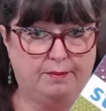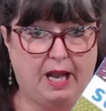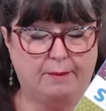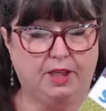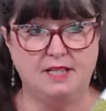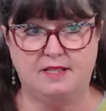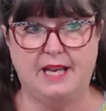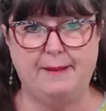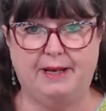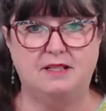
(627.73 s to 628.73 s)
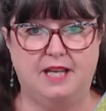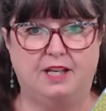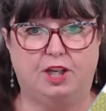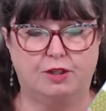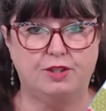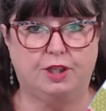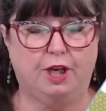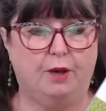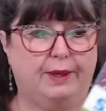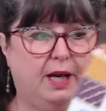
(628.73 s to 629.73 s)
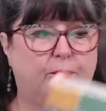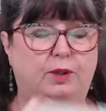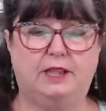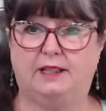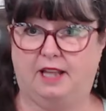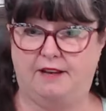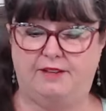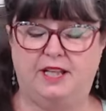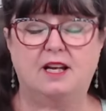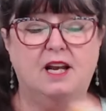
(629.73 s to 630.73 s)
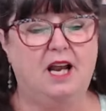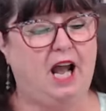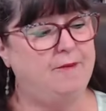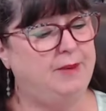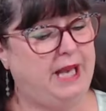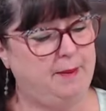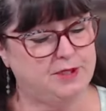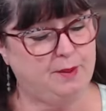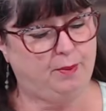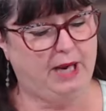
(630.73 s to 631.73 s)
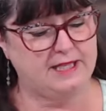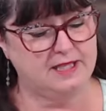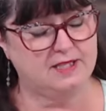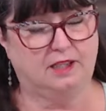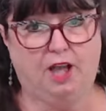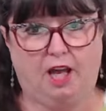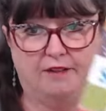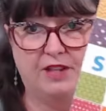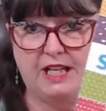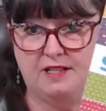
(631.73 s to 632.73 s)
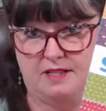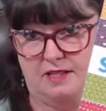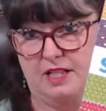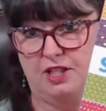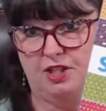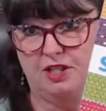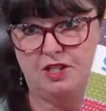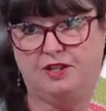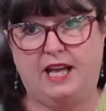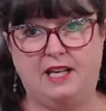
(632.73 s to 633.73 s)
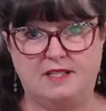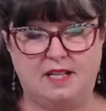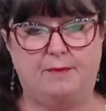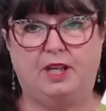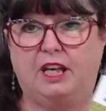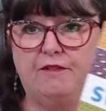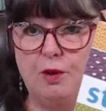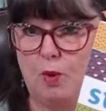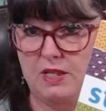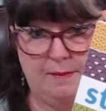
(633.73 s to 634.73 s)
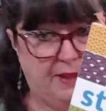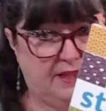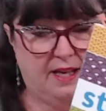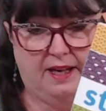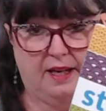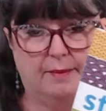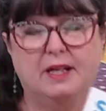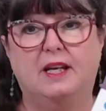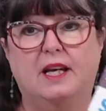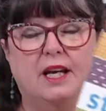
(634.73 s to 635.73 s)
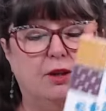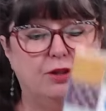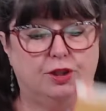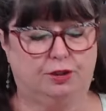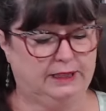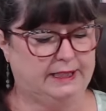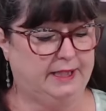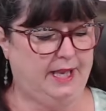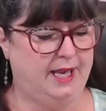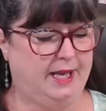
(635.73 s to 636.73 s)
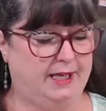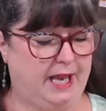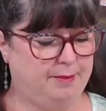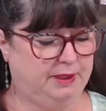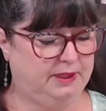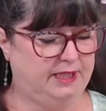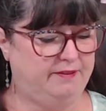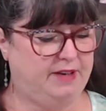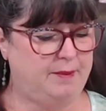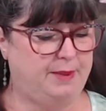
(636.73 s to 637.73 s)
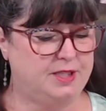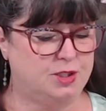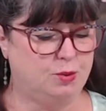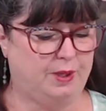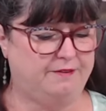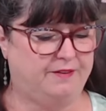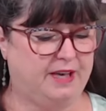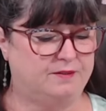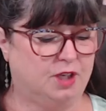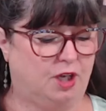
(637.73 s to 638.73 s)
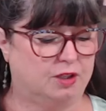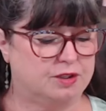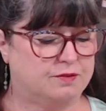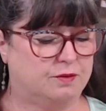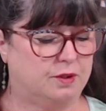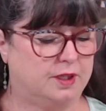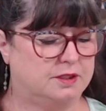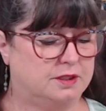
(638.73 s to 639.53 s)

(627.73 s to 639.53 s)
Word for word: I'm going to say about ten years ago, and I really love it. I've been able to practice a lot of neat stitches, so that is something, if you want to pick that up, you certainly can. I believe I paid twenty-five dollars for it.